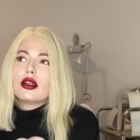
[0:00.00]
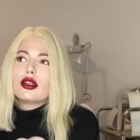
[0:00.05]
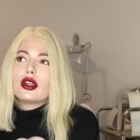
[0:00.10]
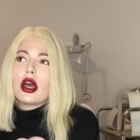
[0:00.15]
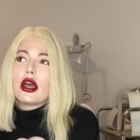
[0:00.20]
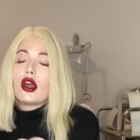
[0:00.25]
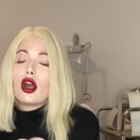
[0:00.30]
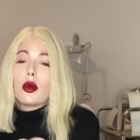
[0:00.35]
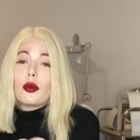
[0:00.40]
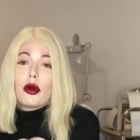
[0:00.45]

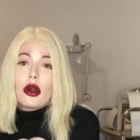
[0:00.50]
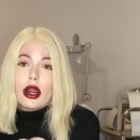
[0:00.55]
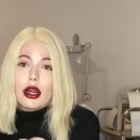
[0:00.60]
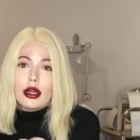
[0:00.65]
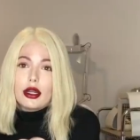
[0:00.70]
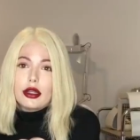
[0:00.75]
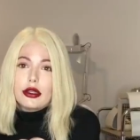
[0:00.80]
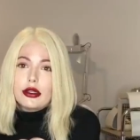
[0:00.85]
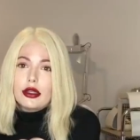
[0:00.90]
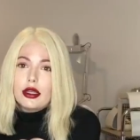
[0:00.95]
I got
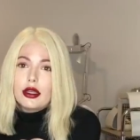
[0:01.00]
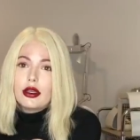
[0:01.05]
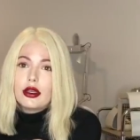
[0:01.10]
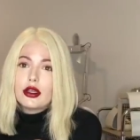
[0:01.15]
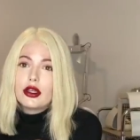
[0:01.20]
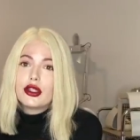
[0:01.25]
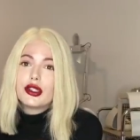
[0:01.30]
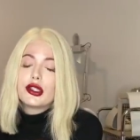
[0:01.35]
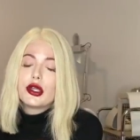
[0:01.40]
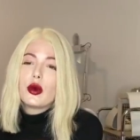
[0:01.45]
pregnant.
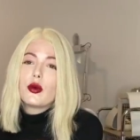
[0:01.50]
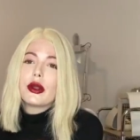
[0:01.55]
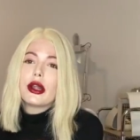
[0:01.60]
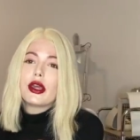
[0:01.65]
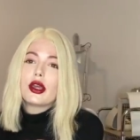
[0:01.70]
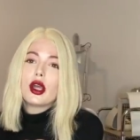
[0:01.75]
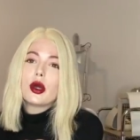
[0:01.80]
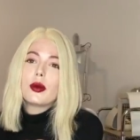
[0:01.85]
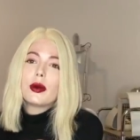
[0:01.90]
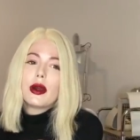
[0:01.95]
So when I
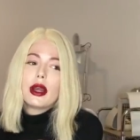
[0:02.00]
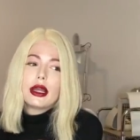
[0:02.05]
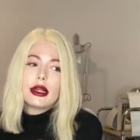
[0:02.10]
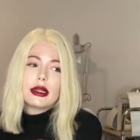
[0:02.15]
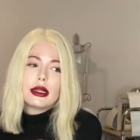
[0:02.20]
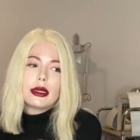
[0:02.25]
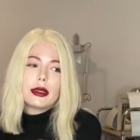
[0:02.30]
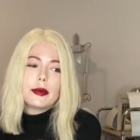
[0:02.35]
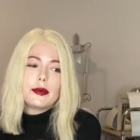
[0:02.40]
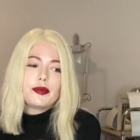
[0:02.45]
got
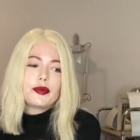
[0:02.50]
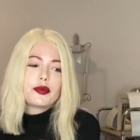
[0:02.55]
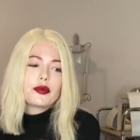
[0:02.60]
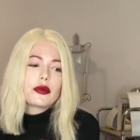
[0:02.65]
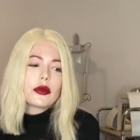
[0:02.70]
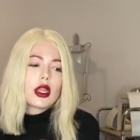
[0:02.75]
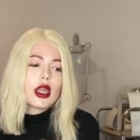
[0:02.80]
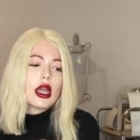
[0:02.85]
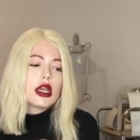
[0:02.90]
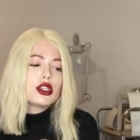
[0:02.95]
pregnant,
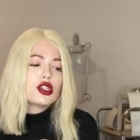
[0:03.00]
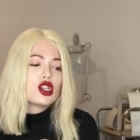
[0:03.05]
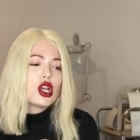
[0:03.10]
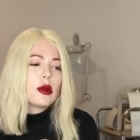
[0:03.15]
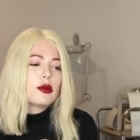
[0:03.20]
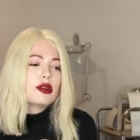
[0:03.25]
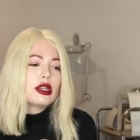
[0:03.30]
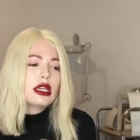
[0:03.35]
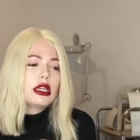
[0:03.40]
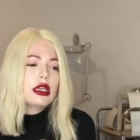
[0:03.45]
I
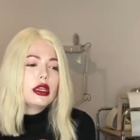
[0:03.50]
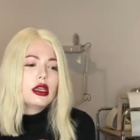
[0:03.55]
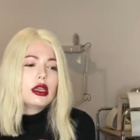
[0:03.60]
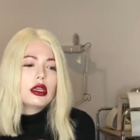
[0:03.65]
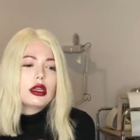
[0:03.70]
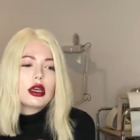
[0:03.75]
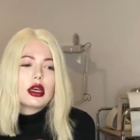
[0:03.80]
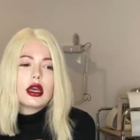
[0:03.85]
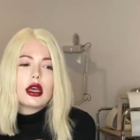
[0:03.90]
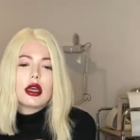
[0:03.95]
stopped taking,
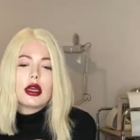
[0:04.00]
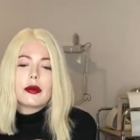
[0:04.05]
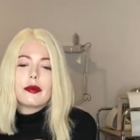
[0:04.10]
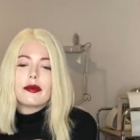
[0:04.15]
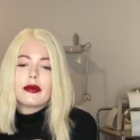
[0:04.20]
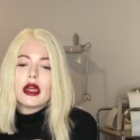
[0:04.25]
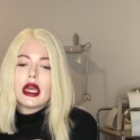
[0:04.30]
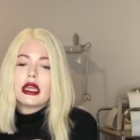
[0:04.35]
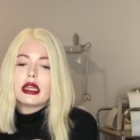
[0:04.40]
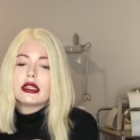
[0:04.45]
um,
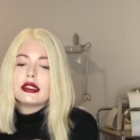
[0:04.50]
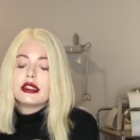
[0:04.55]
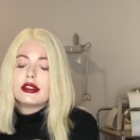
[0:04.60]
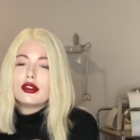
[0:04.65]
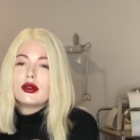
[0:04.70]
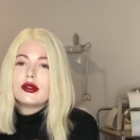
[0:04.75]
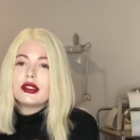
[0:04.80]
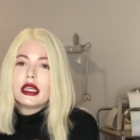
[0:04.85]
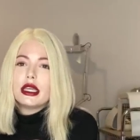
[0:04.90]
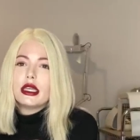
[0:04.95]
I
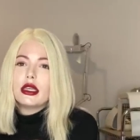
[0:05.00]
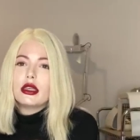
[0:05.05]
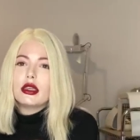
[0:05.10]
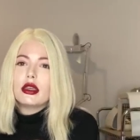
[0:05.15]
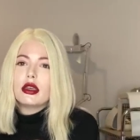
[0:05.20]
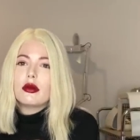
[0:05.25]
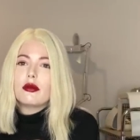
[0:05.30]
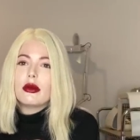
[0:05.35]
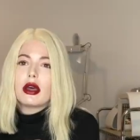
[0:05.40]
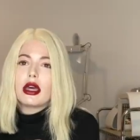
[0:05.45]
continued
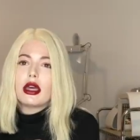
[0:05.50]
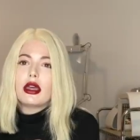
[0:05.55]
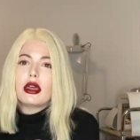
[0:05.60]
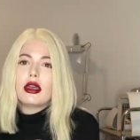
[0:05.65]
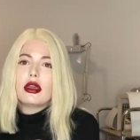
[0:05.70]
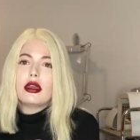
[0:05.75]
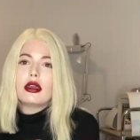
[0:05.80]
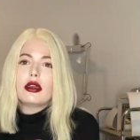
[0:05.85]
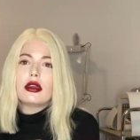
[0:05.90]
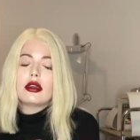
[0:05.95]
taking
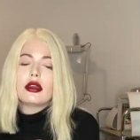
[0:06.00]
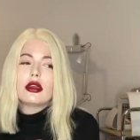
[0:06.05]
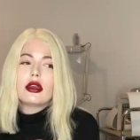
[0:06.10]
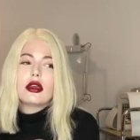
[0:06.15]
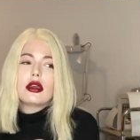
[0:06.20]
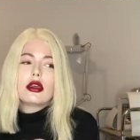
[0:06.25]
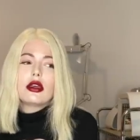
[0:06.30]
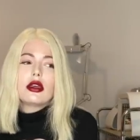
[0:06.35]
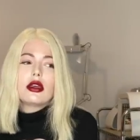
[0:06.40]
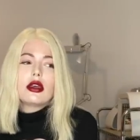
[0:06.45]
my
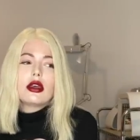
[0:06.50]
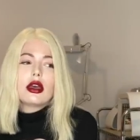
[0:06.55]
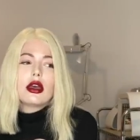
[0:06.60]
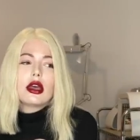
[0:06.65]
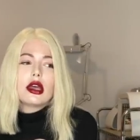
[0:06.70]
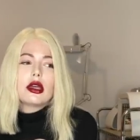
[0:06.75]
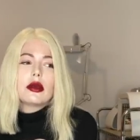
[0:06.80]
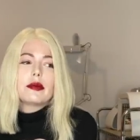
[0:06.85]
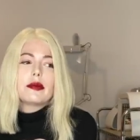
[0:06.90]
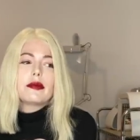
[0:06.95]

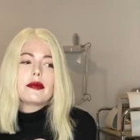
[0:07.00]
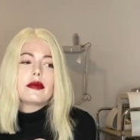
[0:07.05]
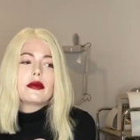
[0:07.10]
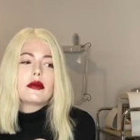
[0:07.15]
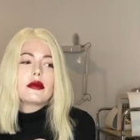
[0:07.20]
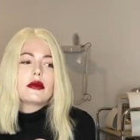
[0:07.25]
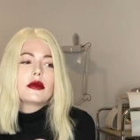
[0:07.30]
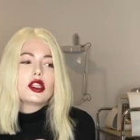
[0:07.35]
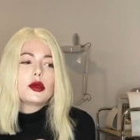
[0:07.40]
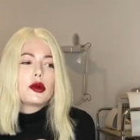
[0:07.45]
um,
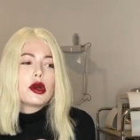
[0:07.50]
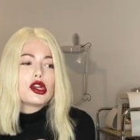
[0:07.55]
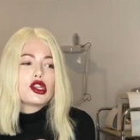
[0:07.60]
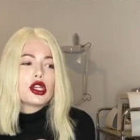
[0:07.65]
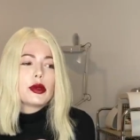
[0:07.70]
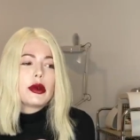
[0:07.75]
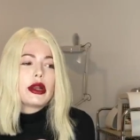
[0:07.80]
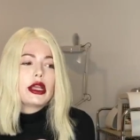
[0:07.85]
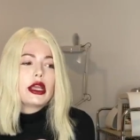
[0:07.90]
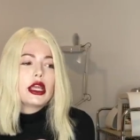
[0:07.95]
depression
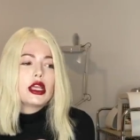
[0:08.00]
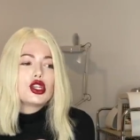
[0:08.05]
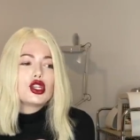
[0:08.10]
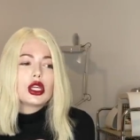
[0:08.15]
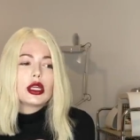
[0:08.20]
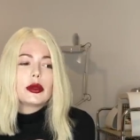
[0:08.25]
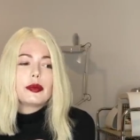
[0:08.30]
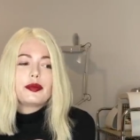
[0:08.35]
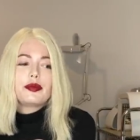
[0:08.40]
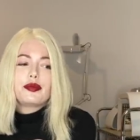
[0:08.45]

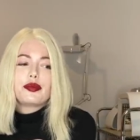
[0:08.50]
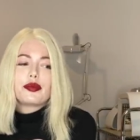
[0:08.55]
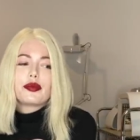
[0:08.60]
medication,